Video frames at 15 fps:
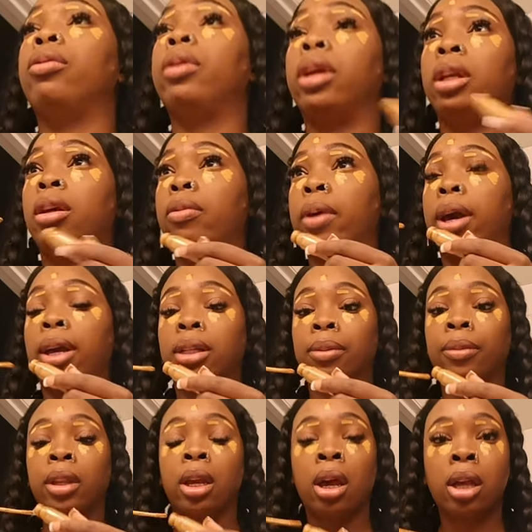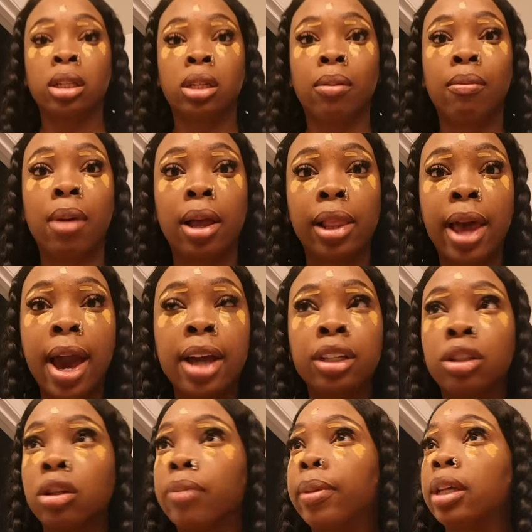do it anyways. Some of my
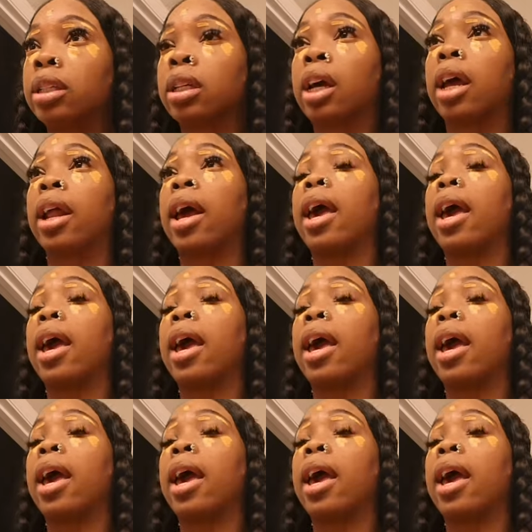lashes are missing. Gotta